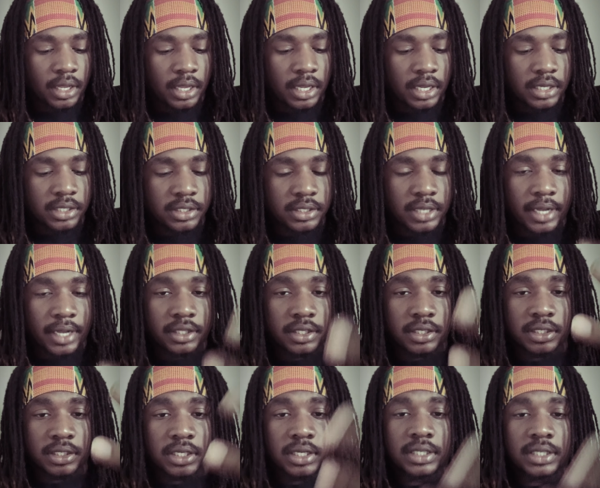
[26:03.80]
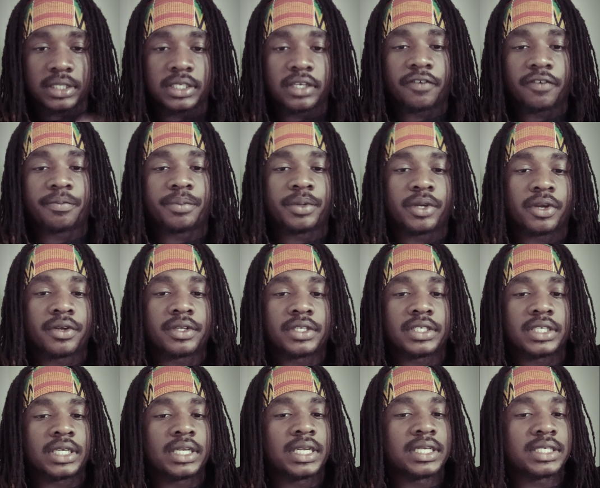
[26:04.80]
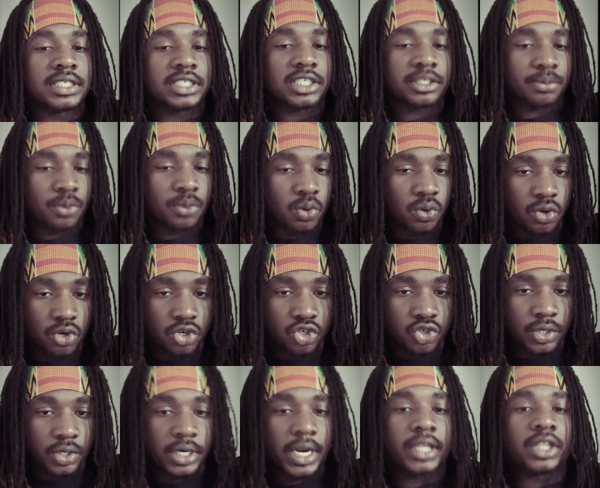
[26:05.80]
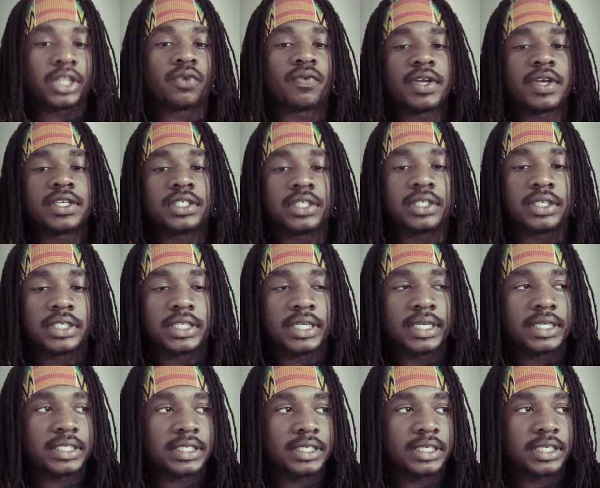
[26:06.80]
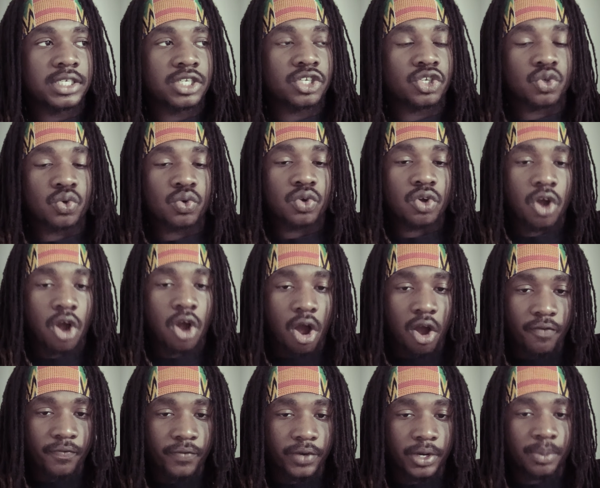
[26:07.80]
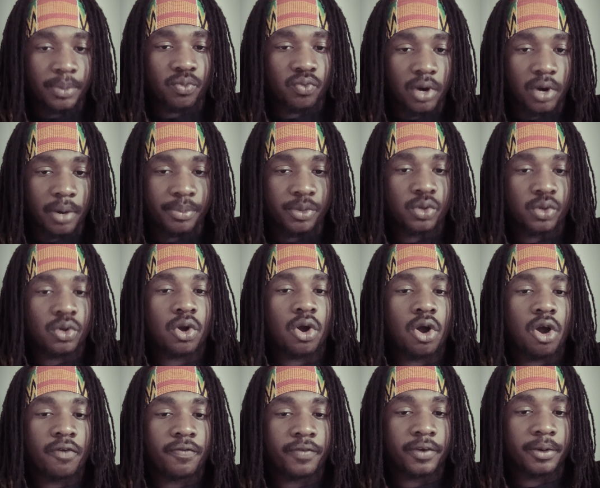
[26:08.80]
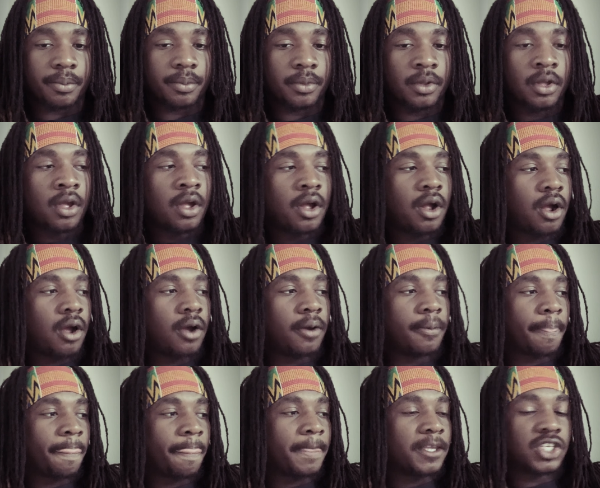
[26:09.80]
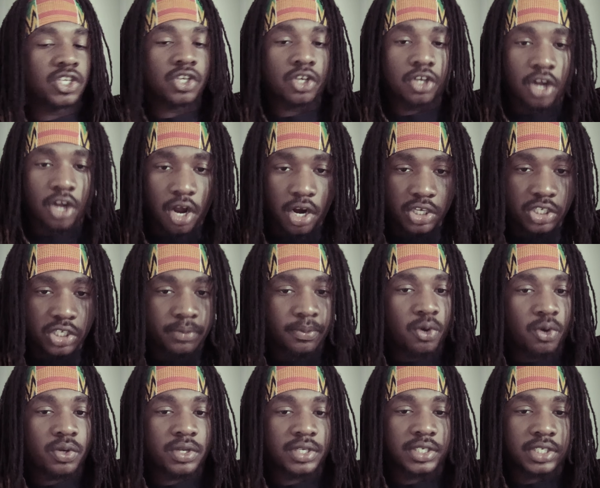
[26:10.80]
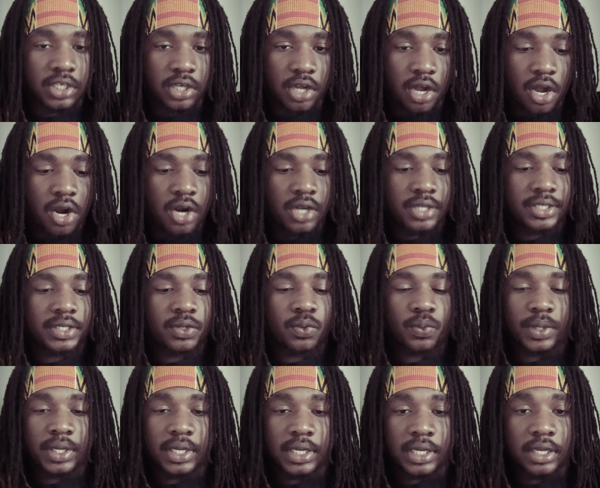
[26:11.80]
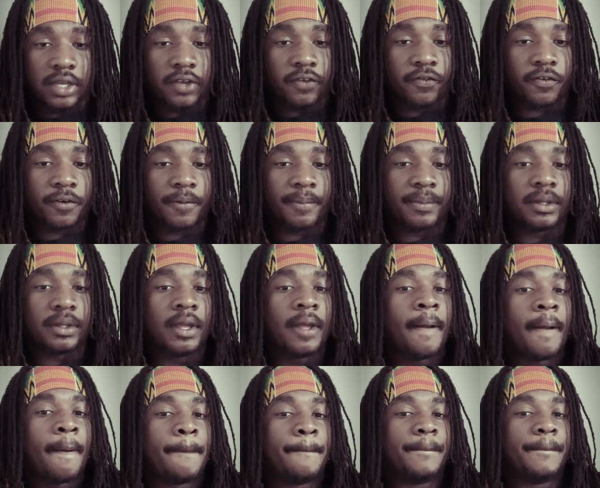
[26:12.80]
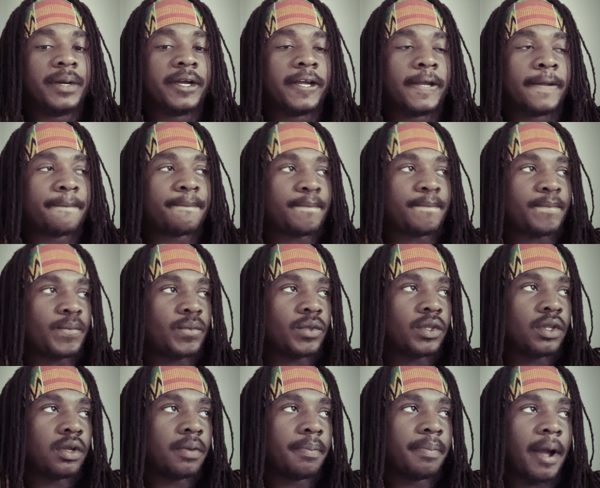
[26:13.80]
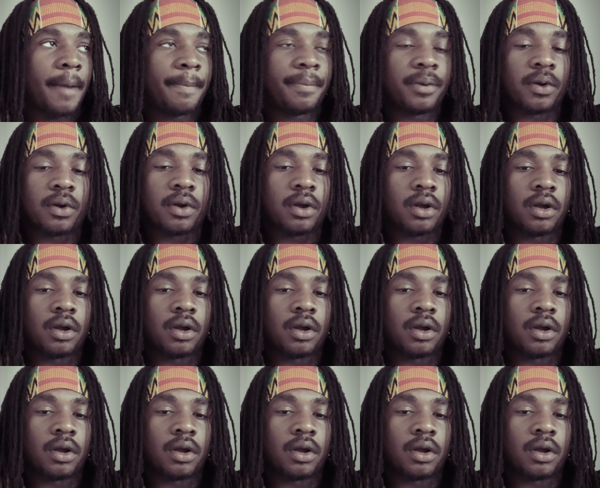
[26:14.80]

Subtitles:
He is like the deity of purity. He doesn't smoke or drink like the rest of the deities. You can offer them rum. You can offer them cigars, smoking cigars and weed. You feel me? But Papa